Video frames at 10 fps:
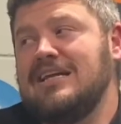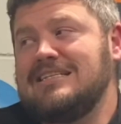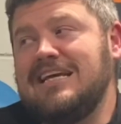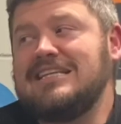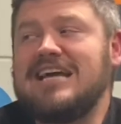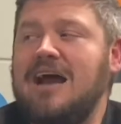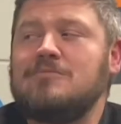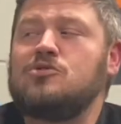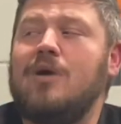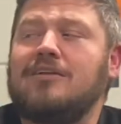10
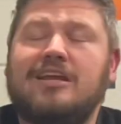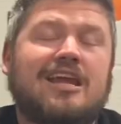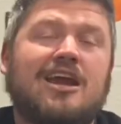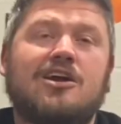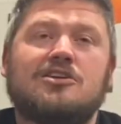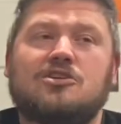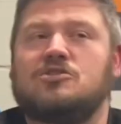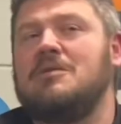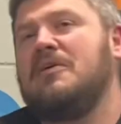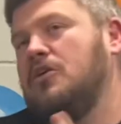times throughout the year. So
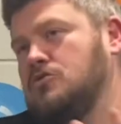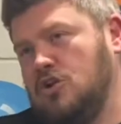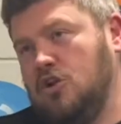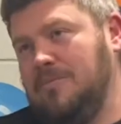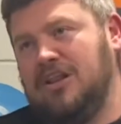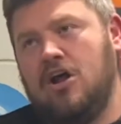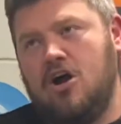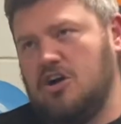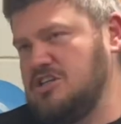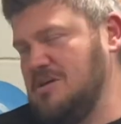some of those are a little bit
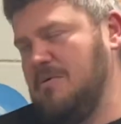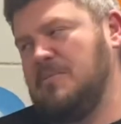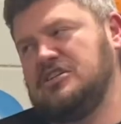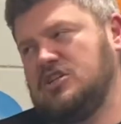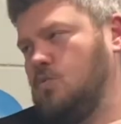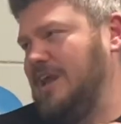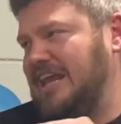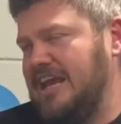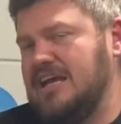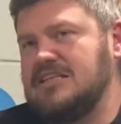longer. Some of them are just
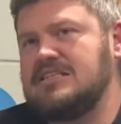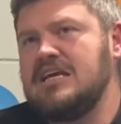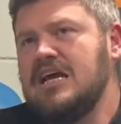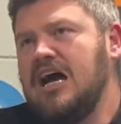weekends.